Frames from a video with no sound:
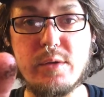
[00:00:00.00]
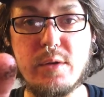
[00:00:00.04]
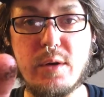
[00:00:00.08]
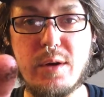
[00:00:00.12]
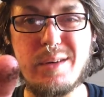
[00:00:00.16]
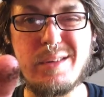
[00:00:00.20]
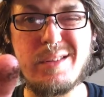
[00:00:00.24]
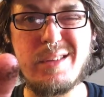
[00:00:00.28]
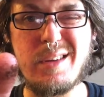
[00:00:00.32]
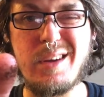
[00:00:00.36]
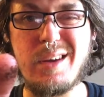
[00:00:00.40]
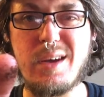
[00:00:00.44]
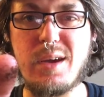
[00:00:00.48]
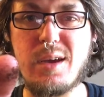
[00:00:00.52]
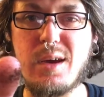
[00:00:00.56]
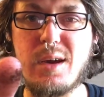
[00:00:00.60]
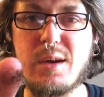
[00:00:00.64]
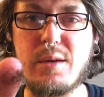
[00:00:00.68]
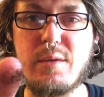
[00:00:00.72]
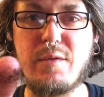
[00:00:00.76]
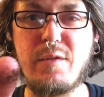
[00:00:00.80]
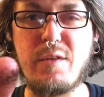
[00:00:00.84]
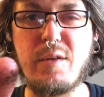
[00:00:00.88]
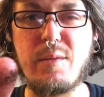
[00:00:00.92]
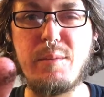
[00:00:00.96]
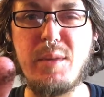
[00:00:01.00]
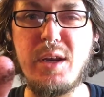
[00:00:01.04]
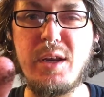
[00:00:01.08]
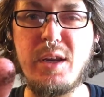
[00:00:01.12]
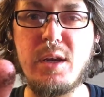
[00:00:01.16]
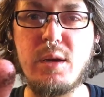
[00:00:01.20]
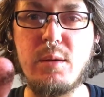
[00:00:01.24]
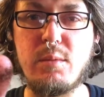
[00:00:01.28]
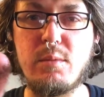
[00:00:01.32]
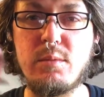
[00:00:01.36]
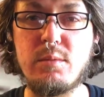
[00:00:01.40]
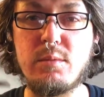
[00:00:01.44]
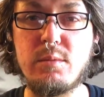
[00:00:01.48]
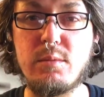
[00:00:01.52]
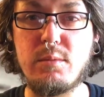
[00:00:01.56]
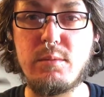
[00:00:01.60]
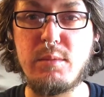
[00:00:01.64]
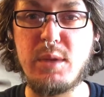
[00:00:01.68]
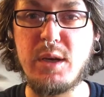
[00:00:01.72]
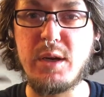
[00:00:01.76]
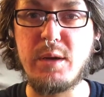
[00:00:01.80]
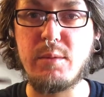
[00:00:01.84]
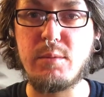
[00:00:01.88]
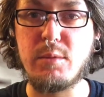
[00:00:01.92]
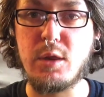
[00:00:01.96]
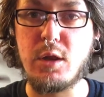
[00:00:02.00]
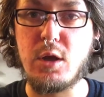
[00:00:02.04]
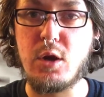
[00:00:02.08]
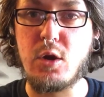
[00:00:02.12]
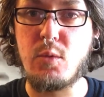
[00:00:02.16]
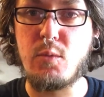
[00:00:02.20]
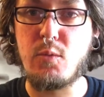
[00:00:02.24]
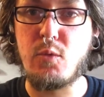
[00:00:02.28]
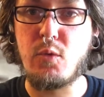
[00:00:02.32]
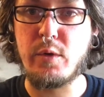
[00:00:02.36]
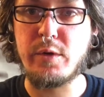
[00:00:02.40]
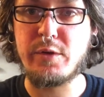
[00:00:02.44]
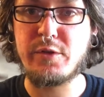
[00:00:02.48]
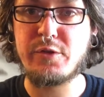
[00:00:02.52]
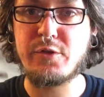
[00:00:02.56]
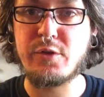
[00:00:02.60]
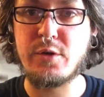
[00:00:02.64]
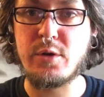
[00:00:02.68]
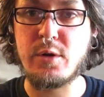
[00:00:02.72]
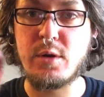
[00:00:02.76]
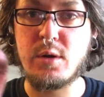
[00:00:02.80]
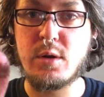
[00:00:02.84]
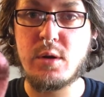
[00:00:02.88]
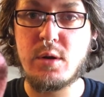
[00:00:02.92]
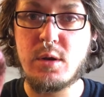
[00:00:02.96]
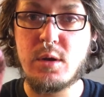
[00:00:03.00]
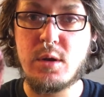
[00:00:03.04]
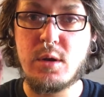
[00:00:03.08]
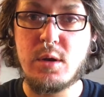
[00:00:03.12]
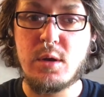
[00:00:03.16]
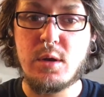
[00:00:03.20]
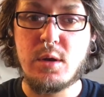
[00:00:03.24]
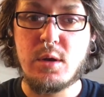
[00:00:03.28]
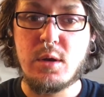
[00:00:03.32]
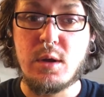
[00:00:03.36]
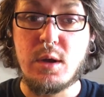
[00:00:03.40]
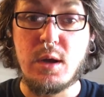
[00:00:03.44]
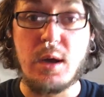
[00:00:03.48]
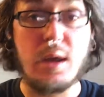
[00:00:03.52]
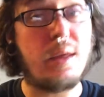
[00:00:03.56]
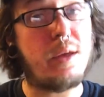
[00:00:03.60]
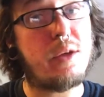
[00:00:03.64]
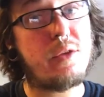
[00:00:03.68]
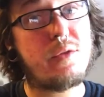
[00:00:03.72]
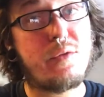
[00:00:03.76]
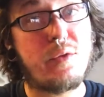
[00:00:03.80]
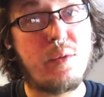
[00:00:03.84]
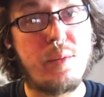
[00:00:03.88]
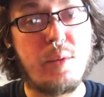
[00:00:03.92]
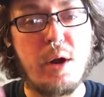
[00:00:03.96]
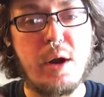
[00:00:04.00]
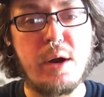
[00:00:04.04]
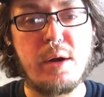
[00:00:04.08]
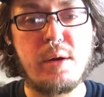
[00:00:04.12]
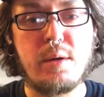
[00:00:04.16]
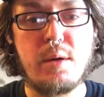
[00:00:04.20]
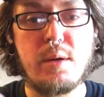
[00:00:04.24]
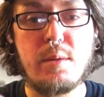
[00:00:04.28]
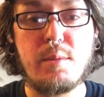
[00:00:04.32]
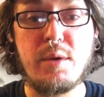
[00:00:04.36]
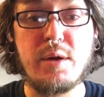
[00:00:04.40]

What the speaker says: So I'd say kind of a medium low moisture, at least for mine.